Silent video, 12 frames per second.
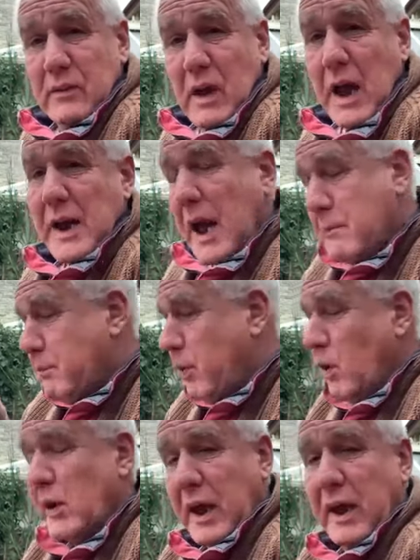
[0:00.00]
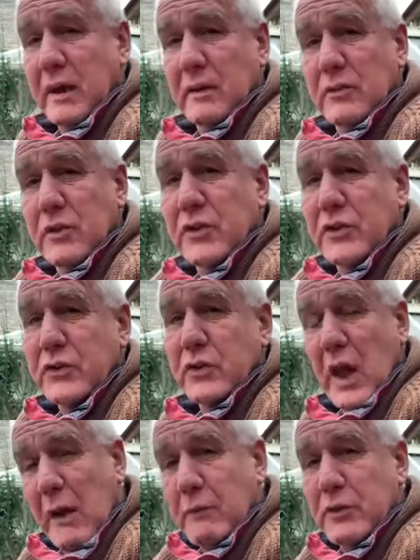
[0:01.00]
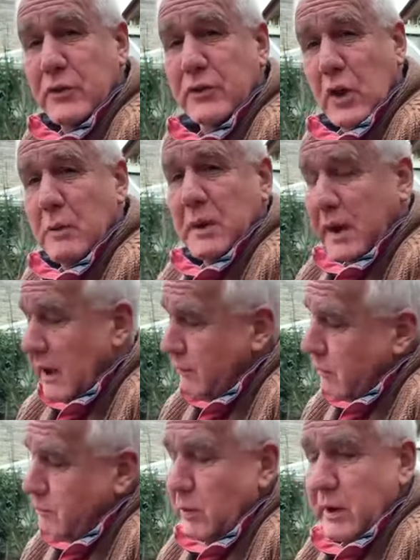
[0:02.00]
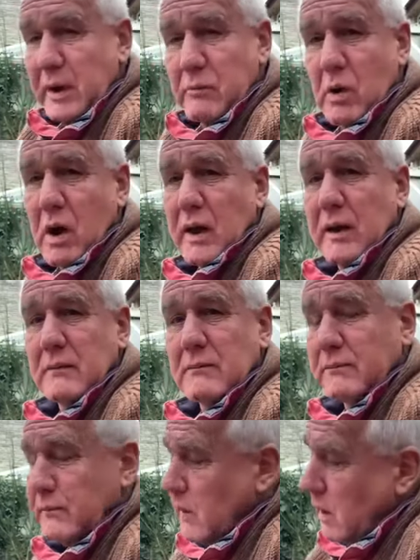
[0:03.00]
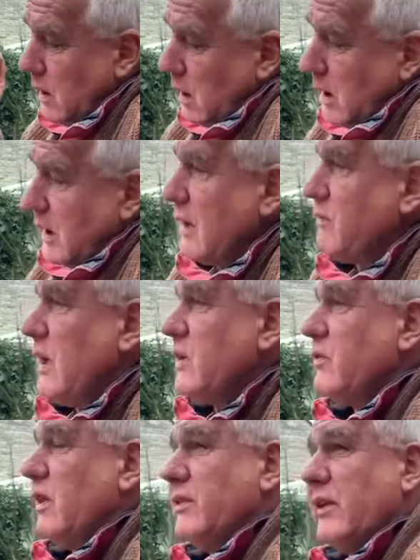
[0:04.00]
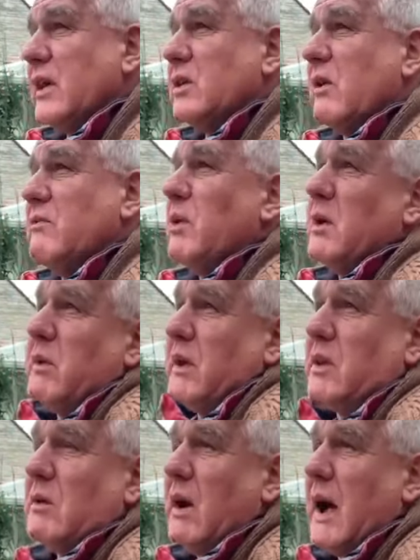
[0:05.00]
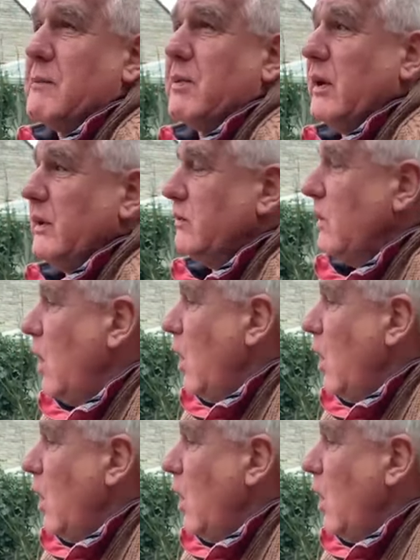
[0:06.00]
And they put it, they were stupid enough to put it in writing. They've literally said to everybody, we can do what I please.